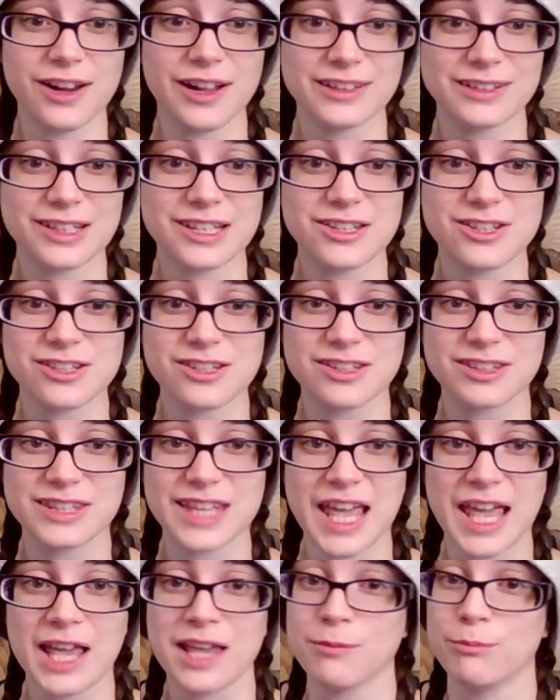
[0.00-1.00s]
at least
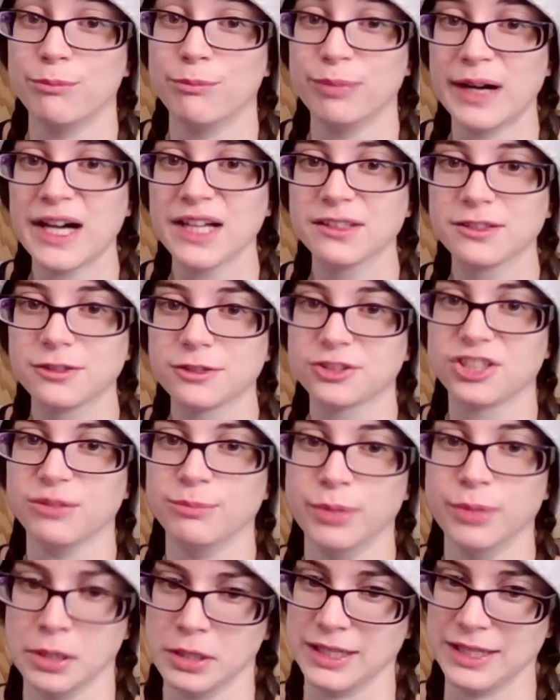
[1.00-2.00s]
they bothered
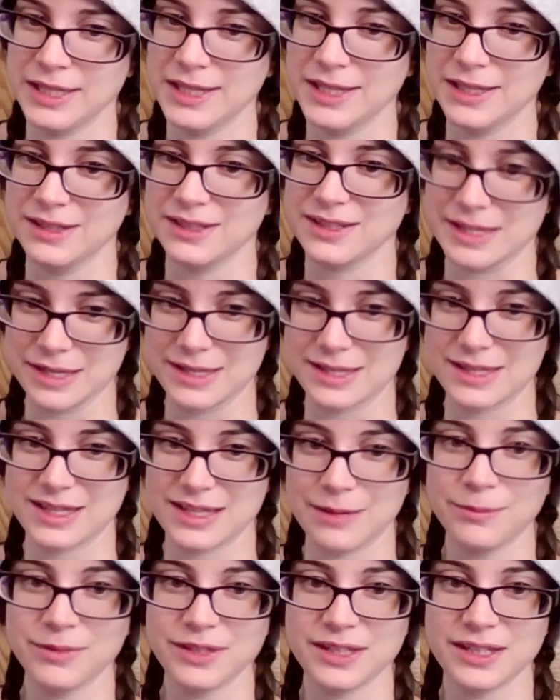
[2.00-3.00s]
to put in
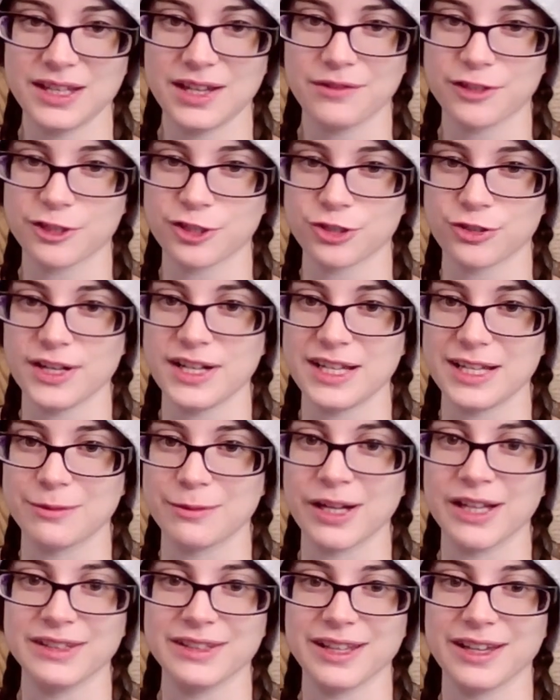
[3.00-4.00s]
something of a training
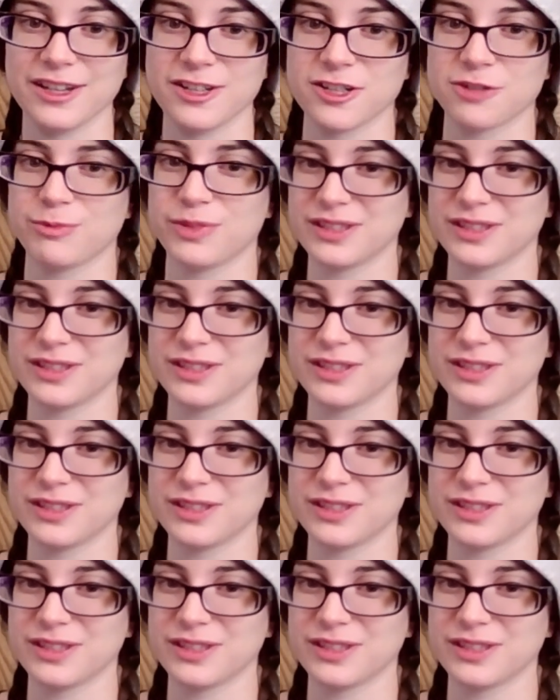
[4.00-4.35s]
montage,